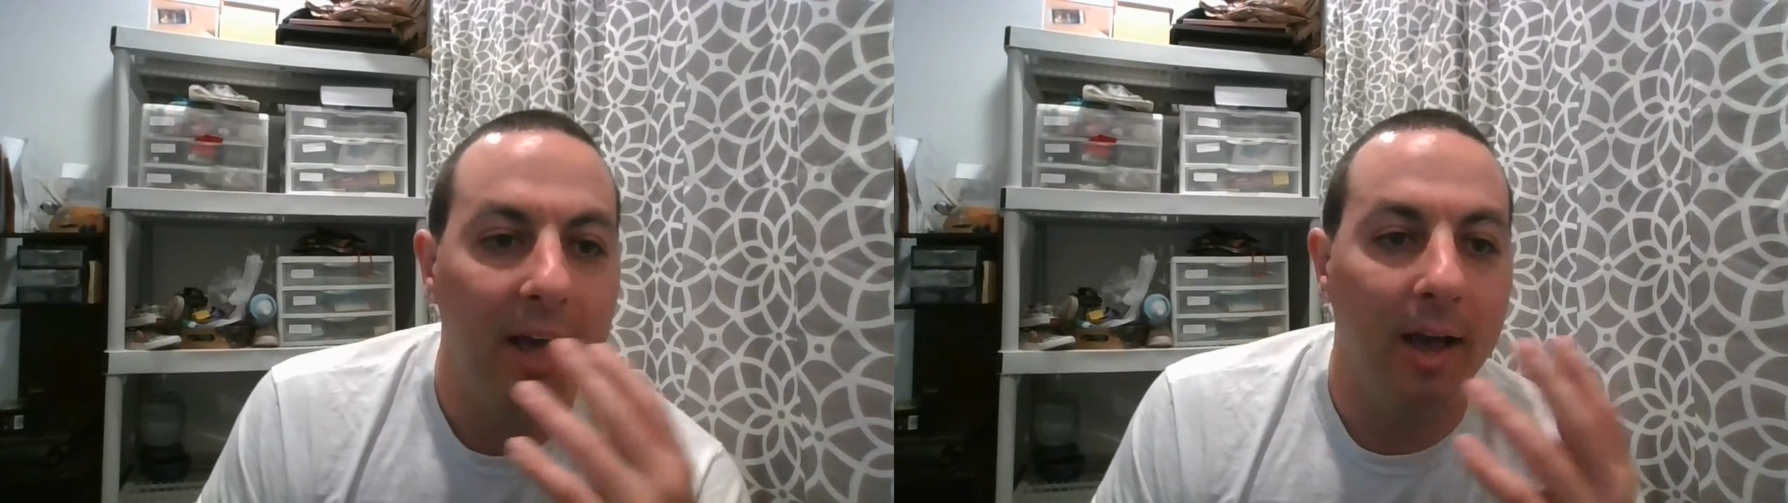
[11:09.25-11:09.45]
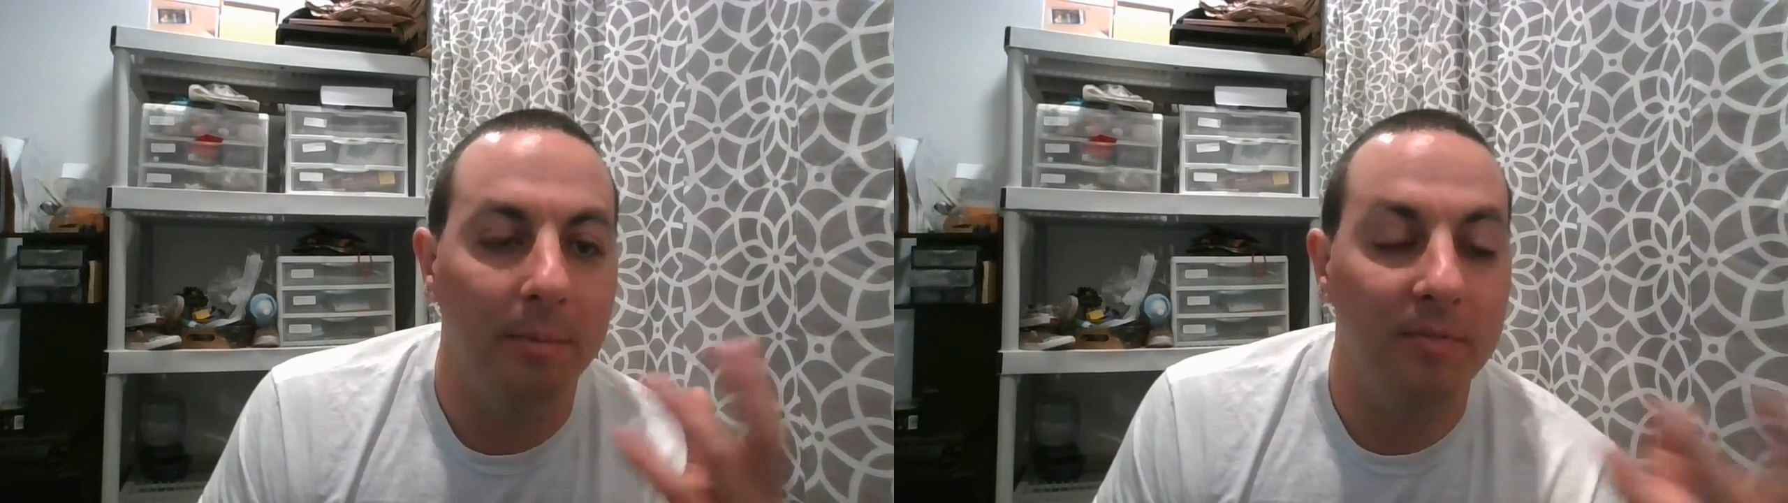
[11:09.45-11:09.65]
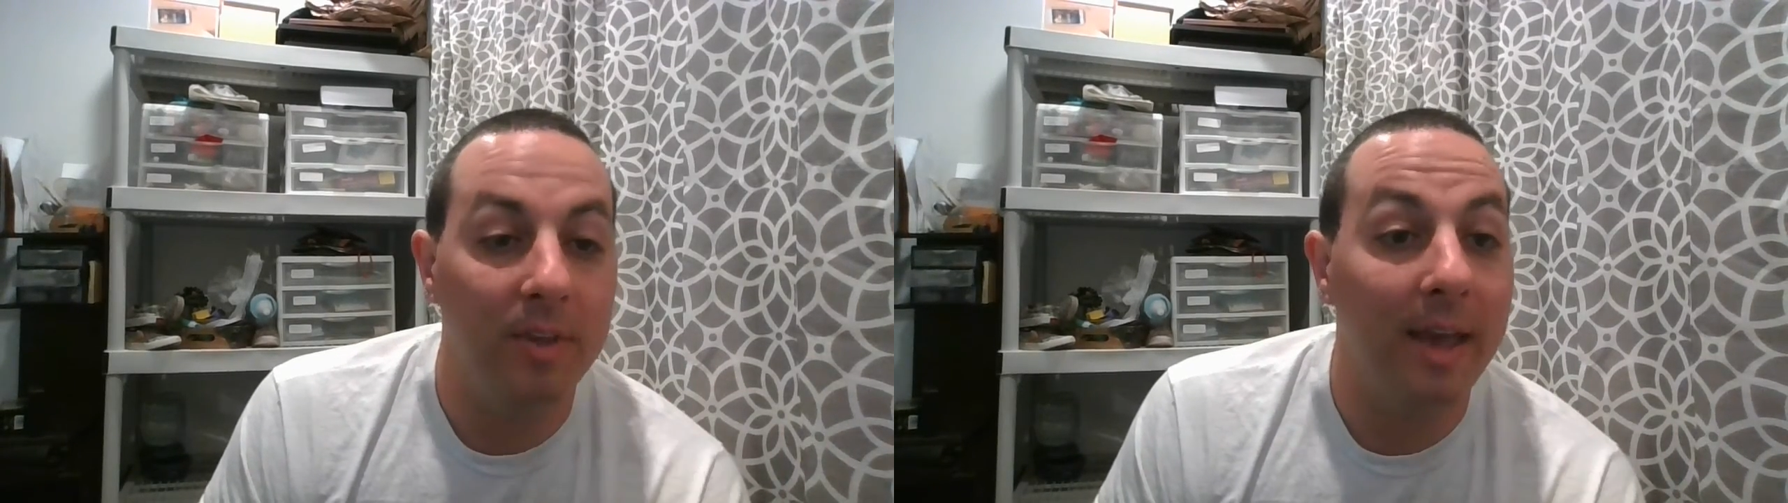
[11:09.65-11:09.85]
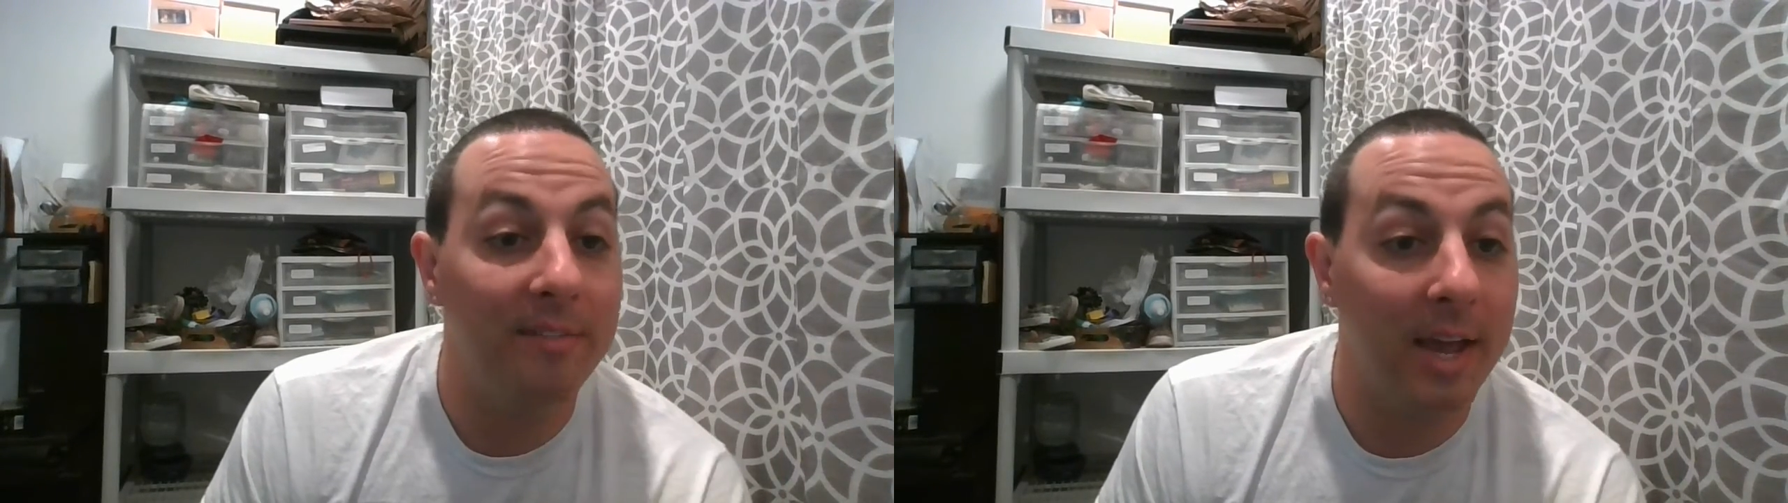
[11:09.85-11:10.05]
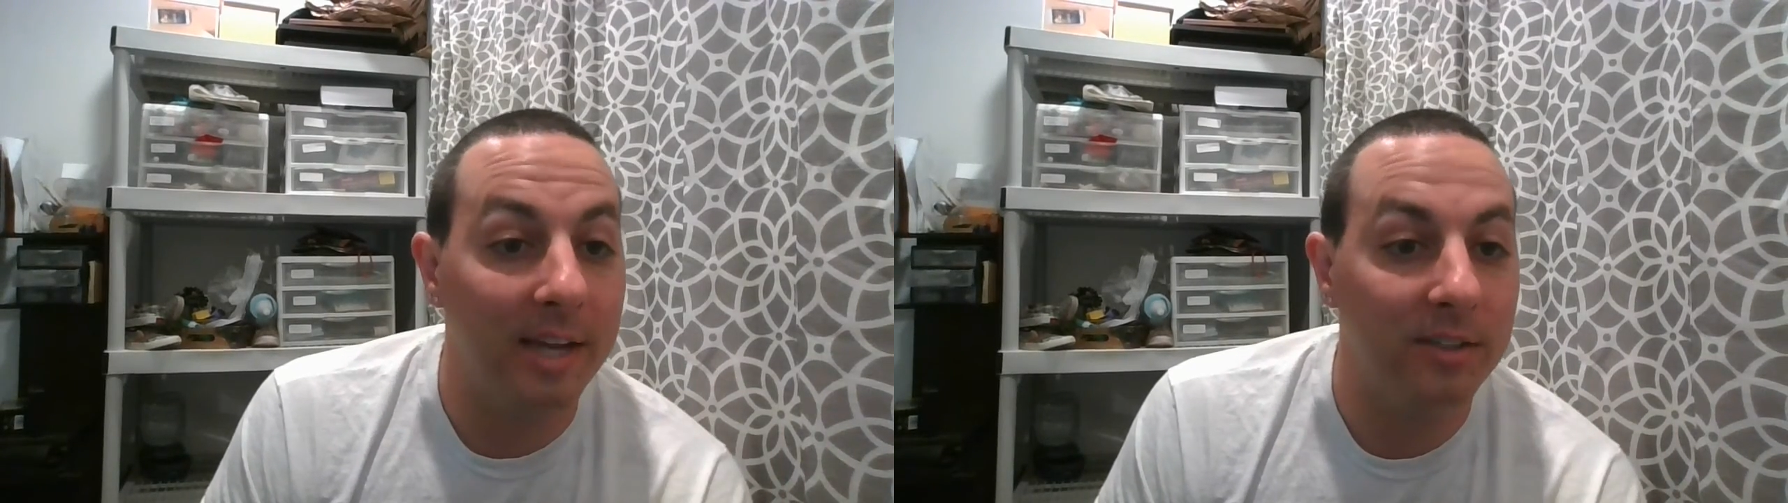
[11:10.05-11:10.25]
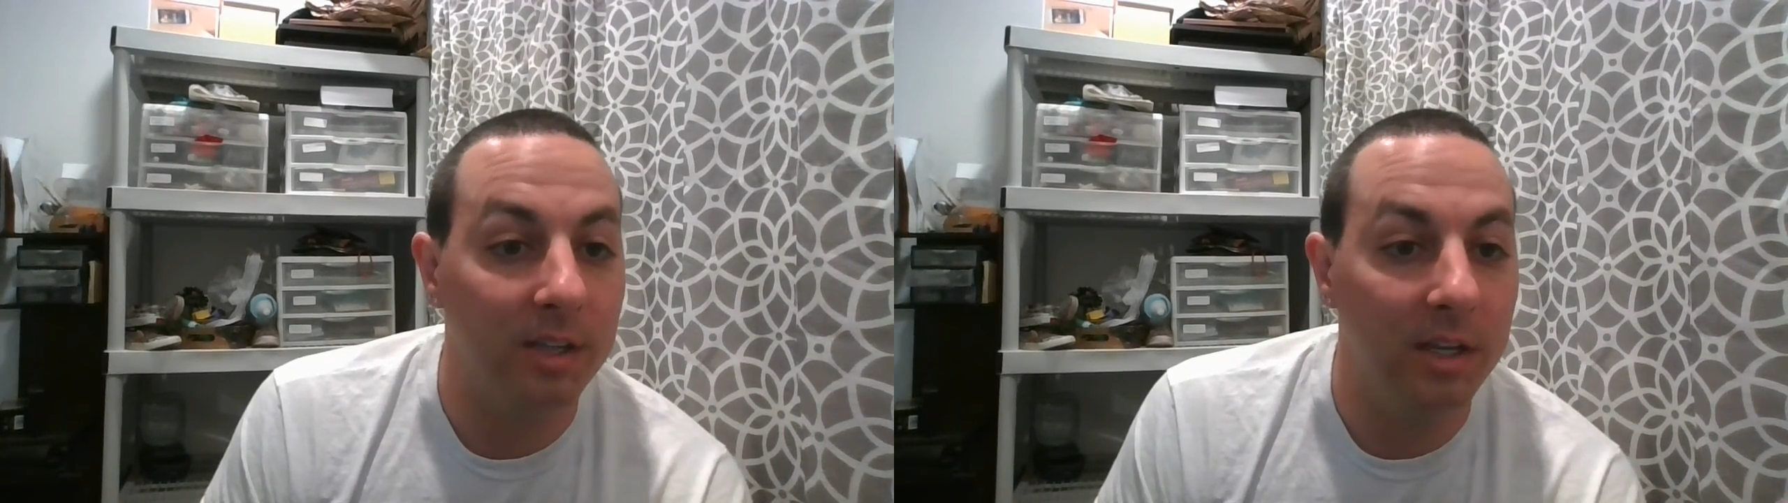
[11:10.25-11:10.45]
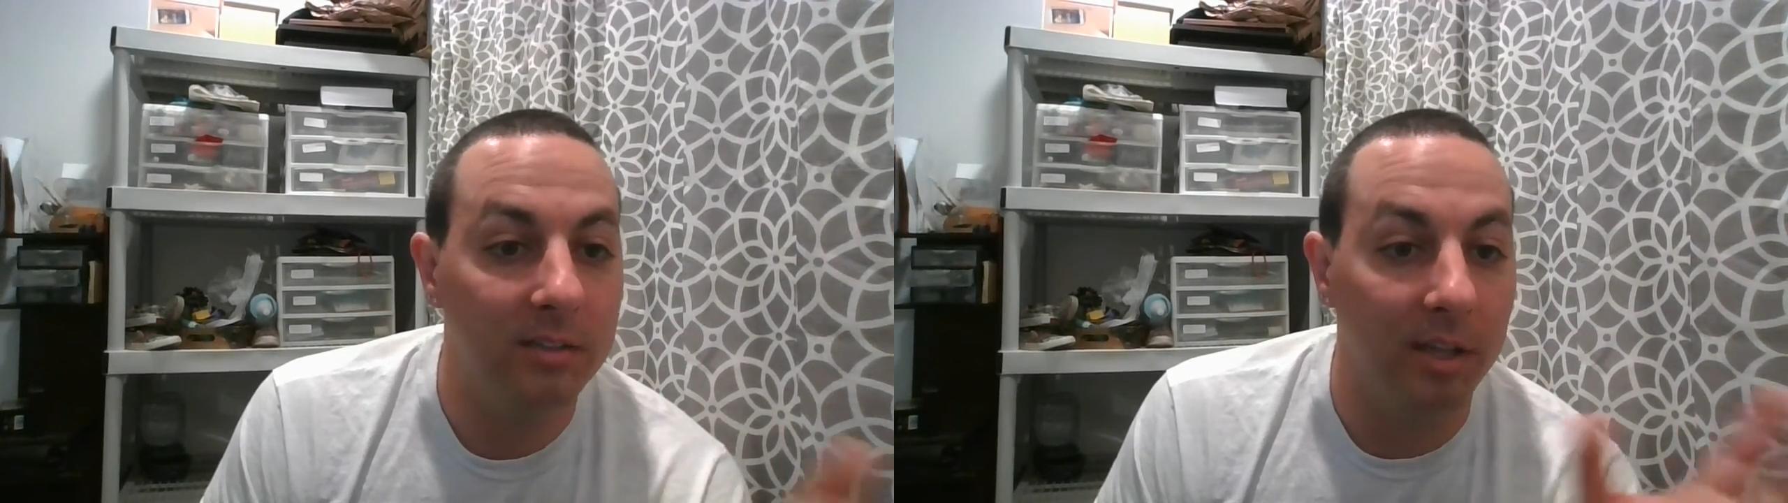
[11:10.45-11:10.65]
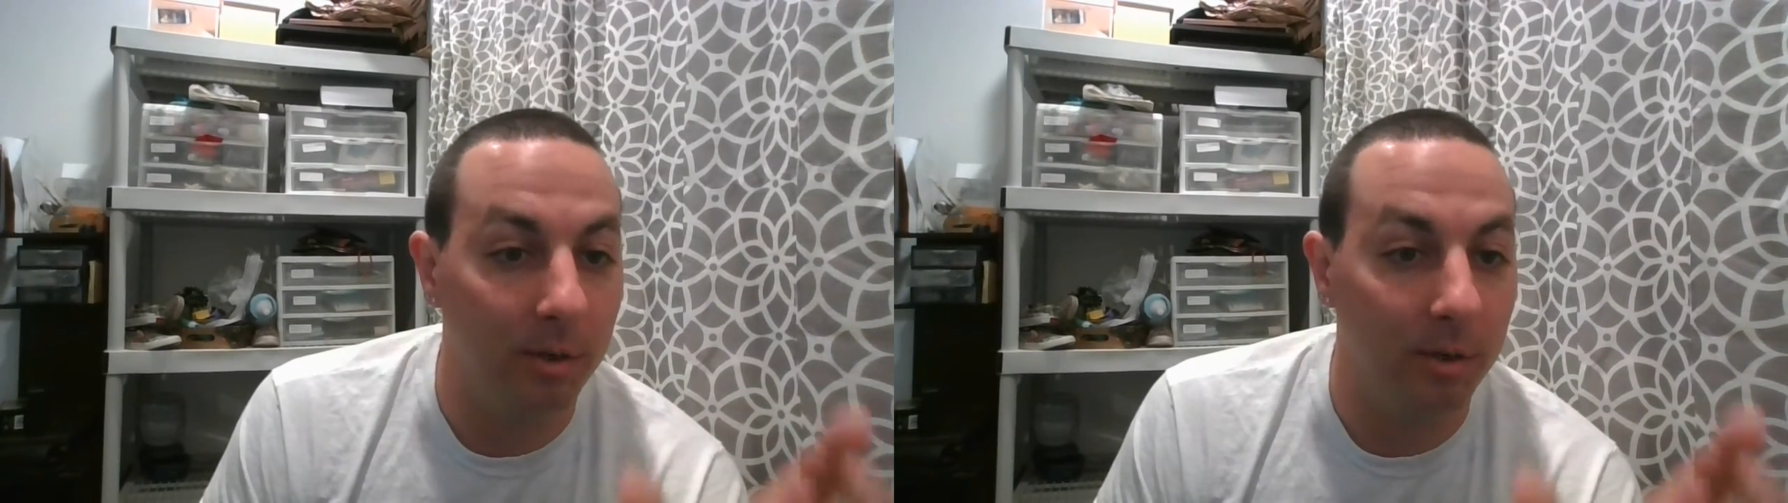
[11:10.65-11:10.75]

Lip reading: If you have hatchlings and